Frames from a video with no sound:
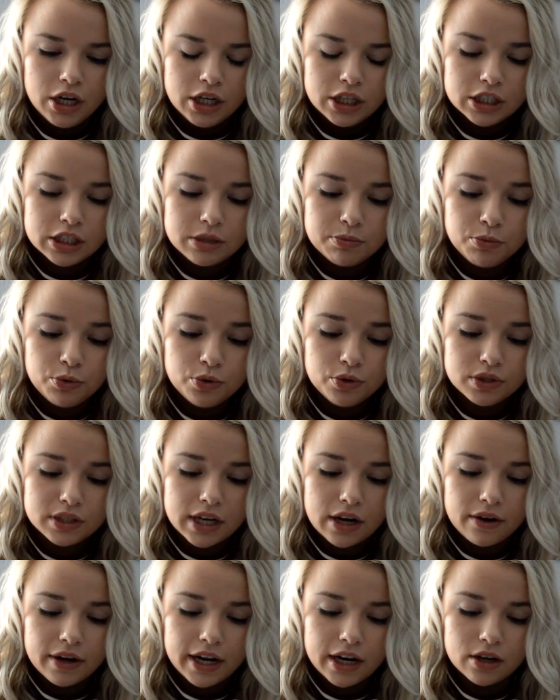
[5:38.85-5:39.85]
smooths
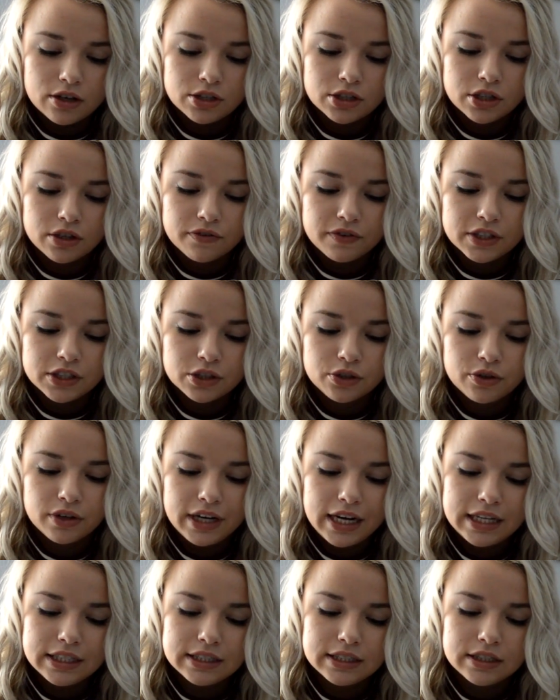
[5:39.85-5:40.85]
out hair surface,
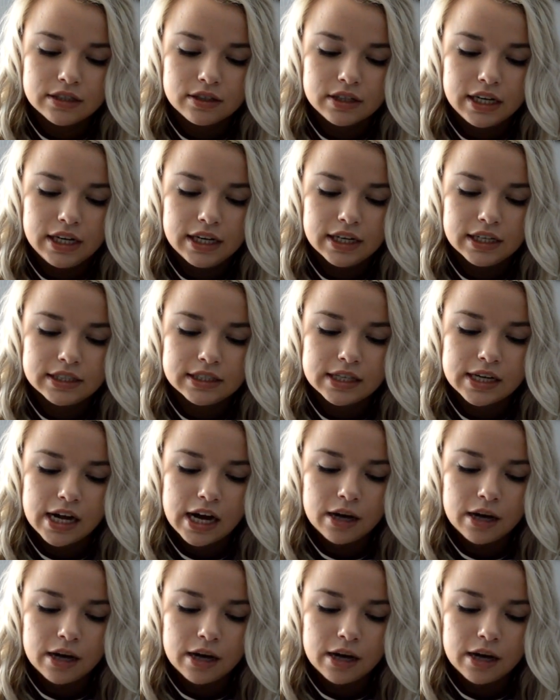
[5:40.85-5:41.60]
creates silkiness,